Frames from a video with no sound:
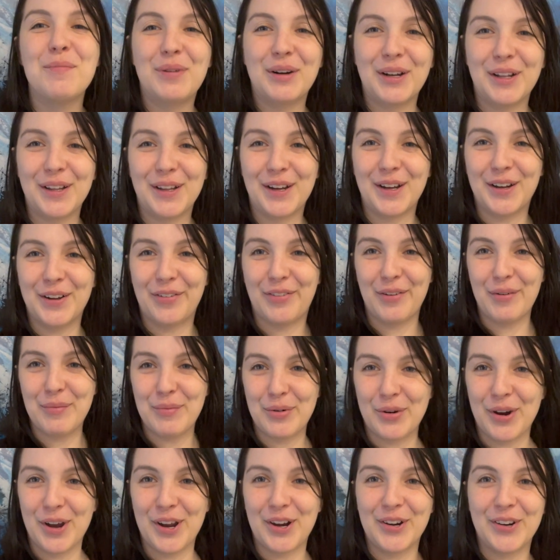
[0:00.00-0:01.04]
put a lot of
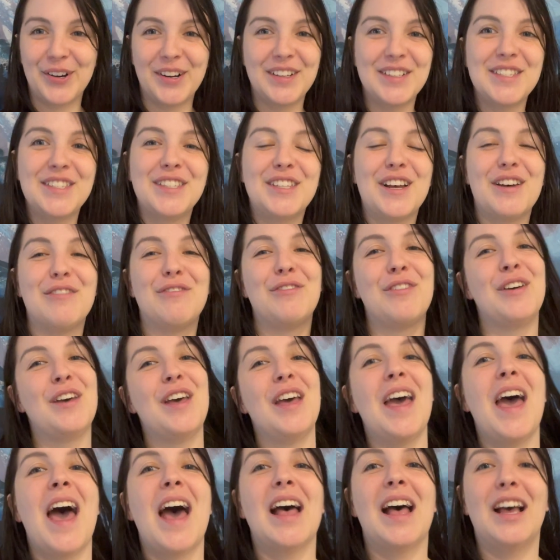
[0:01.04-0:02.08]
embroidery and stuff
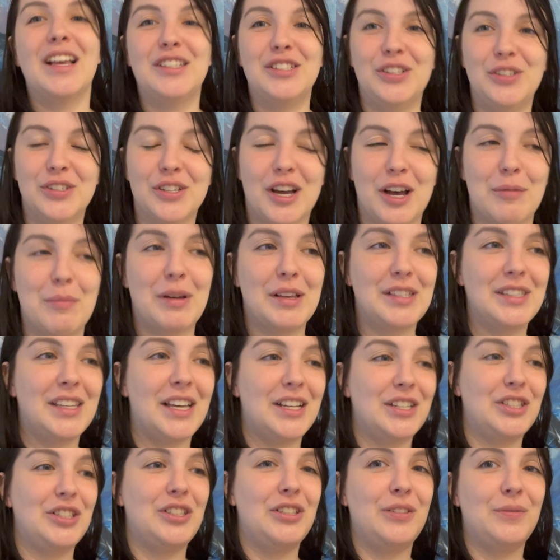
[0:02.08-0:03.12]
as you saw my
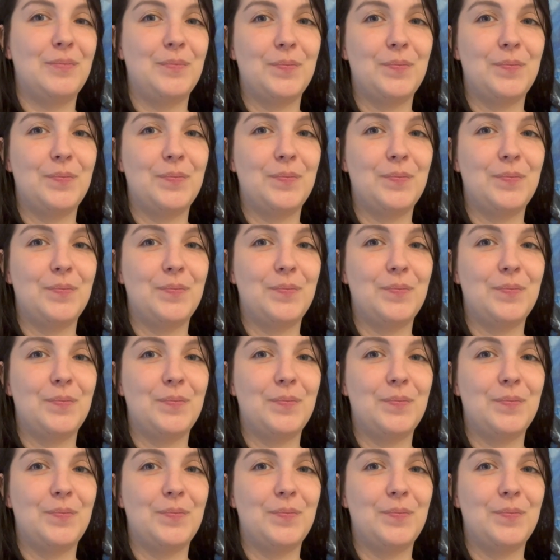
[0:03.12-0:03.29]
sketch